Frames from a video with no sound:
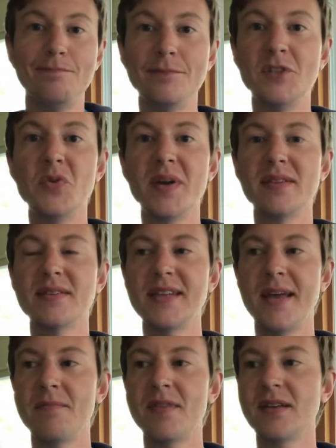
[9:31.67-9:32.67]
doing the
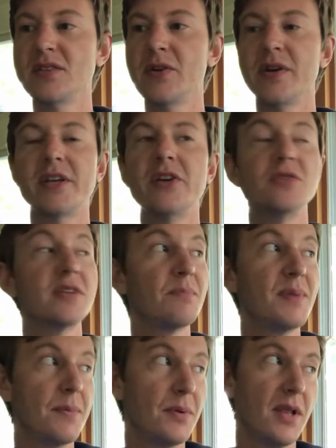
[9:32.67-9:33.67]
same things they're accusing
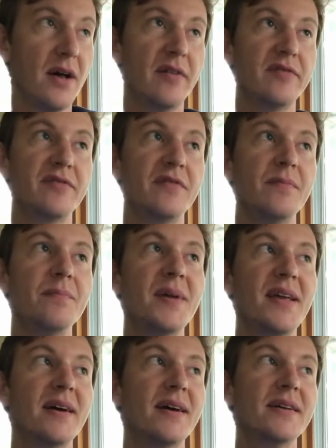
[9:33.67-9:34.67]
people of
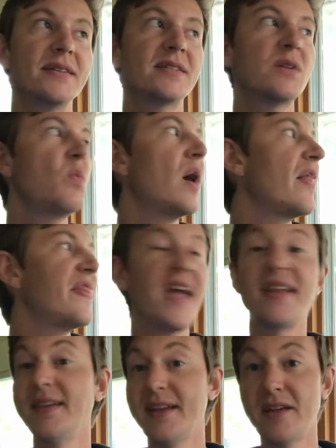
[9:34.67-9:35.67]
because, well,
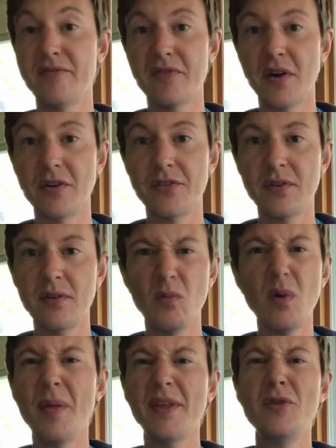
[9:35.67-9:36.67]
they did it first.
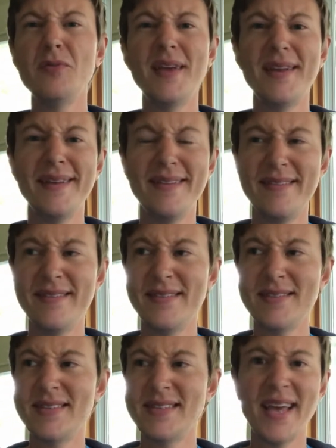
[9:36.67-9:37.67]
Well, you did it
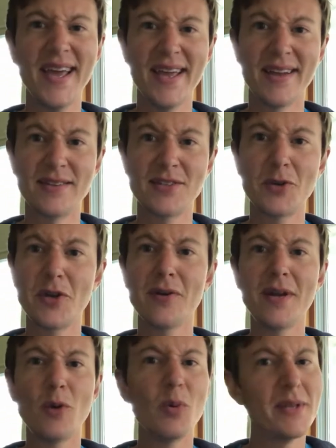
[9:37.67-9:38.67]
second, so you're
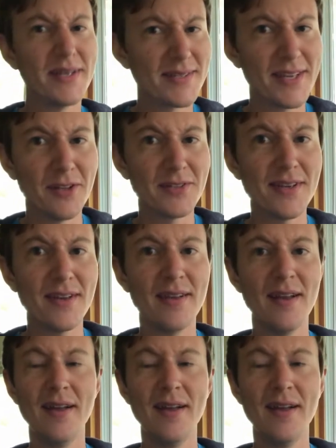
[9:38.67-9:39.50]
equally as guilty.